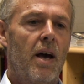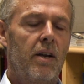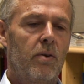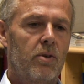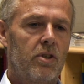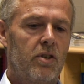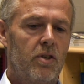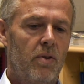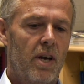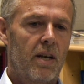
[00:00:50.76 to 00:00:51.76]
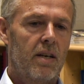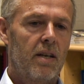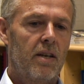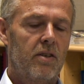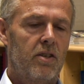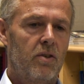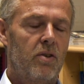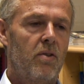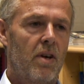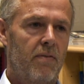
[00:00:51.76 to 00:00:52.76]
And in order to do that, and to
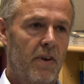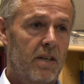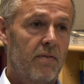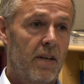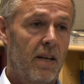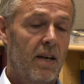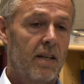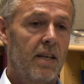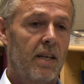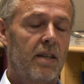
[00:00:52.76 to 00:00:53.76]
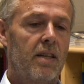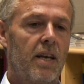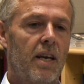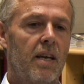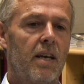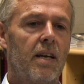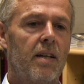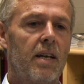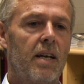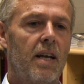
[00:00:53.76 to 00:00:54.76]
do that effectively, I think they
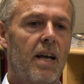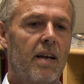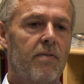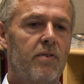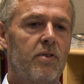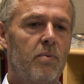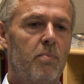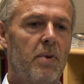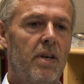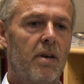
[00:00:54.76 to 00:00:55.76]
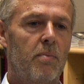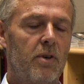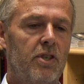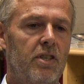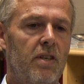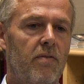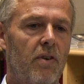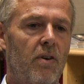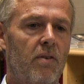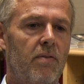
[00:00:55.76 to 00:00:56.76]
have to be appreciative
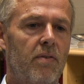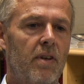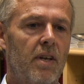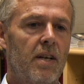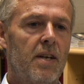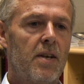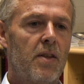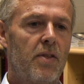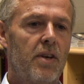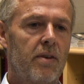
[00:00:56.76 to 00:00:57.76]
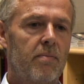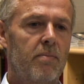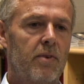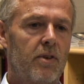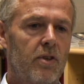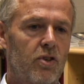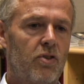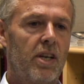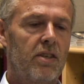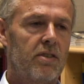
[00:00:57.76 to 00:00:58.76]
of the
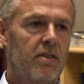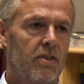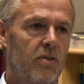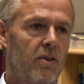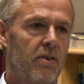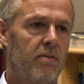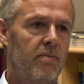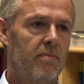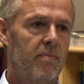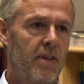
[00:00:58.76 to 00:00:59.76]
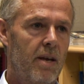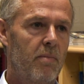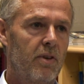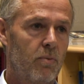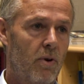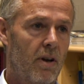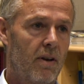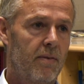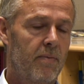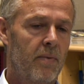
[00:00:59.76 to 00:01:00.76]
constraints that are on them as well.